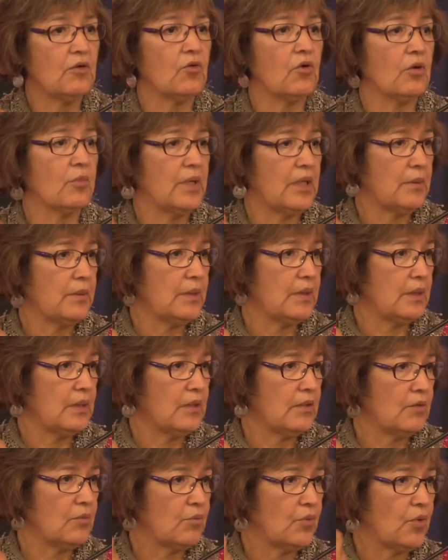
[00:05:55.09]
or
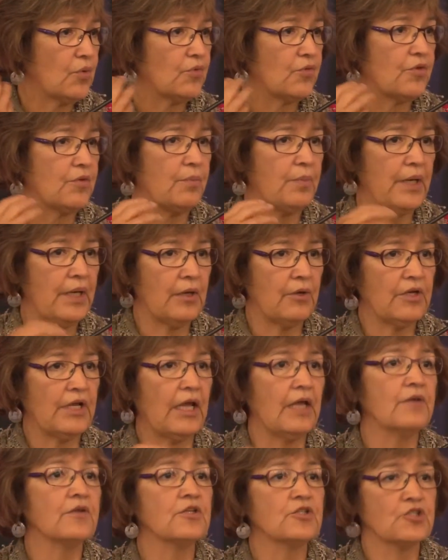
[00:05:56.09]
maybe both the parent
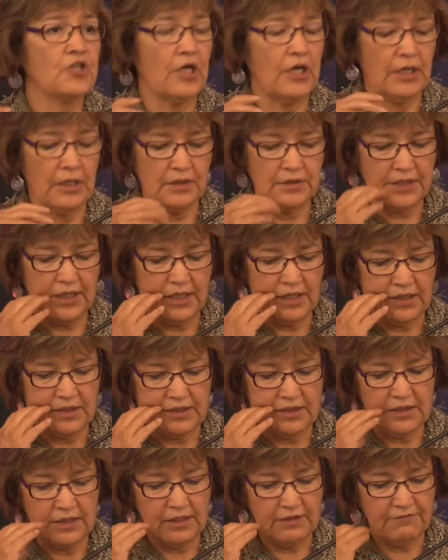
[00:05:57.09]
and the child had
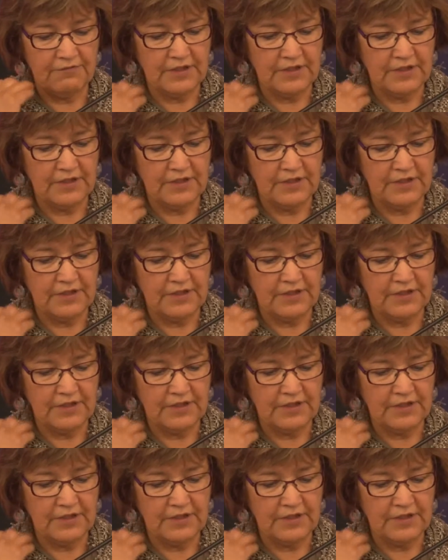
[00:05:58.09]
an